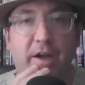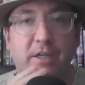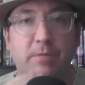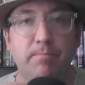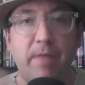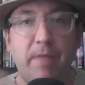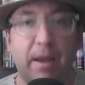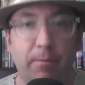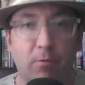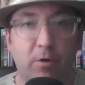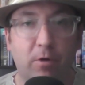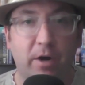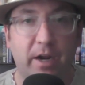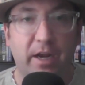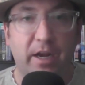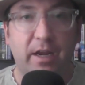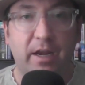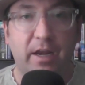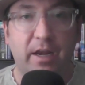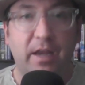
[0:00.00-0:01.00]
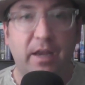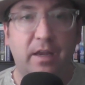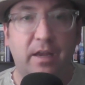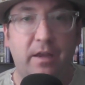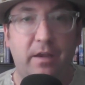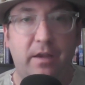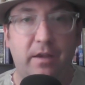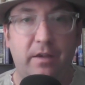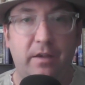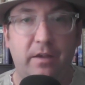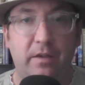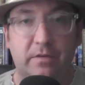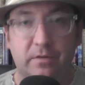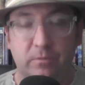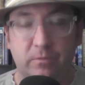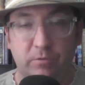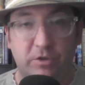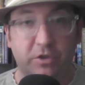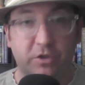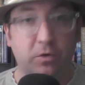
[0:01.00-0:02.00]
memory is
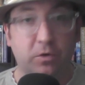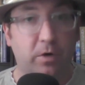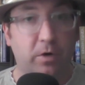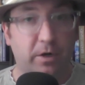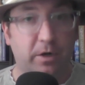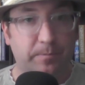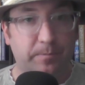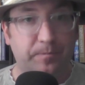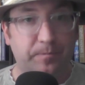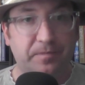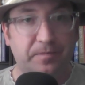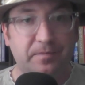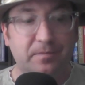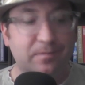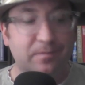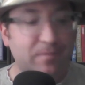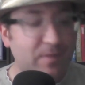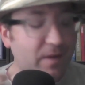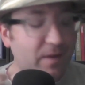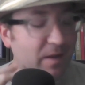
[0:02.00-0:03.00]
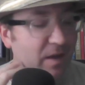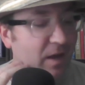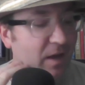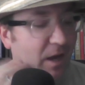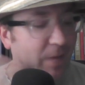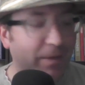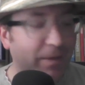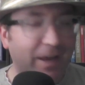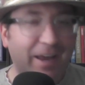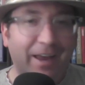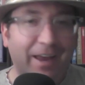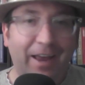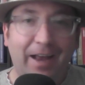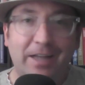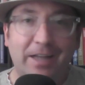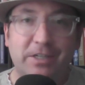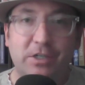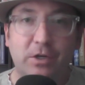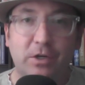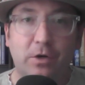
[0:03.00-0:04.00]
restored.
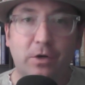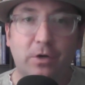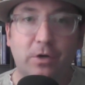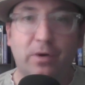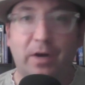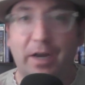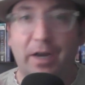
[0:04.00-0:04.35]
And so I